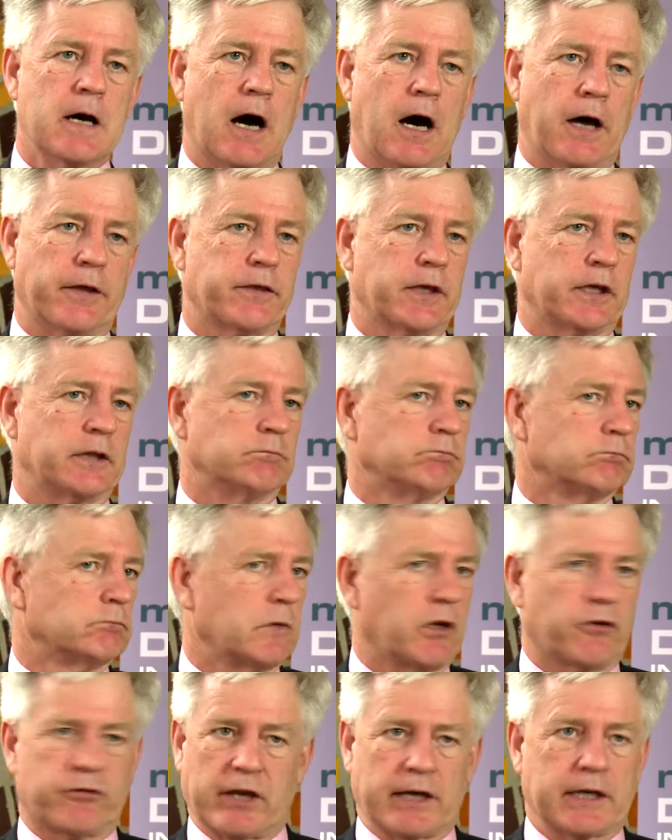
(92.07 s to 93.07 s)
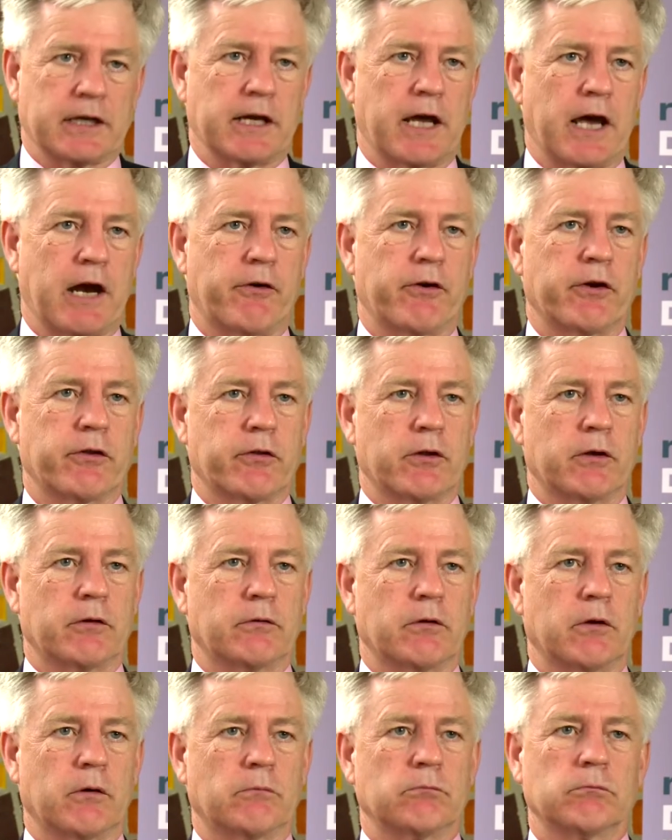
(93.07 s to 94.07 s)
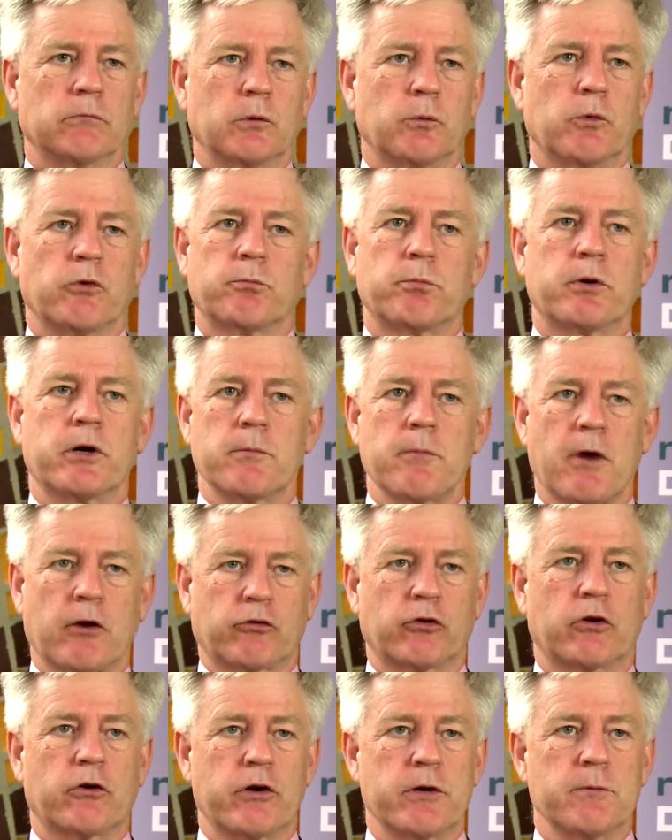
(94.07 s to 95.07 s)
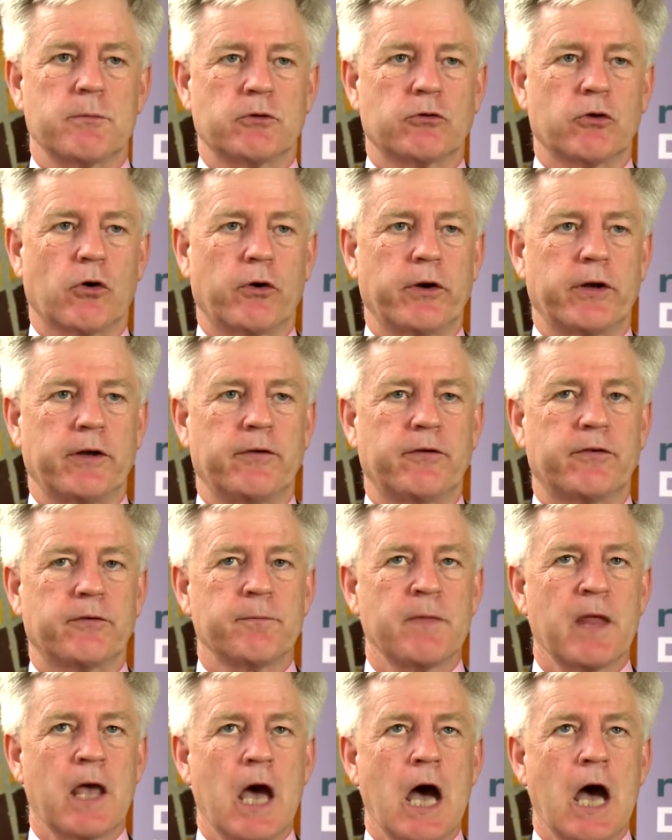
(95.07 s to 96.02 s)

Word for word: I think a second area that, that there was pretty much agreement on is